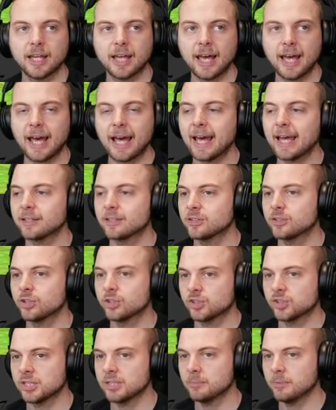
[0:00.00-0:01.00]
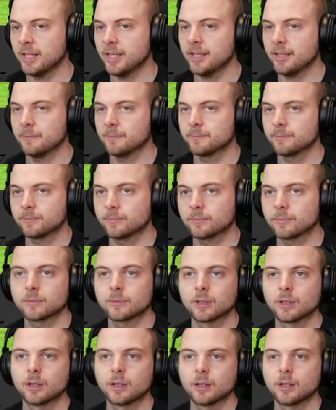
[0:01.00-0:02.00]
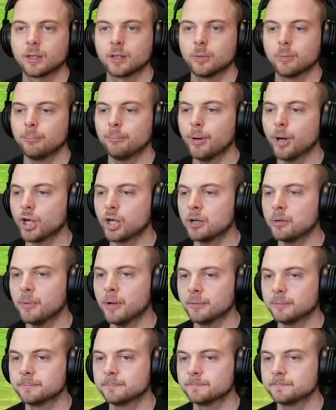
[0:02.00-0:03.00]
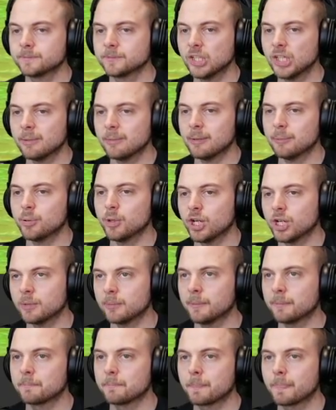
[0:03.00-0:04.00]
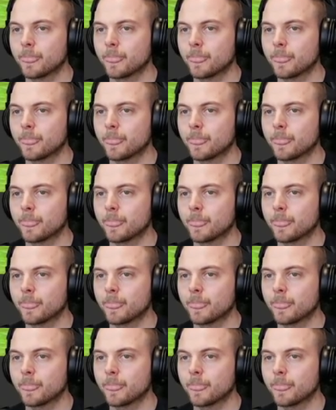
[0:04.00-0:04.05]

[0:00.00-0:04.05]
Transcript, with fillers: Ah, you can go to sleep later. Pokemon. It's all about Pokemon.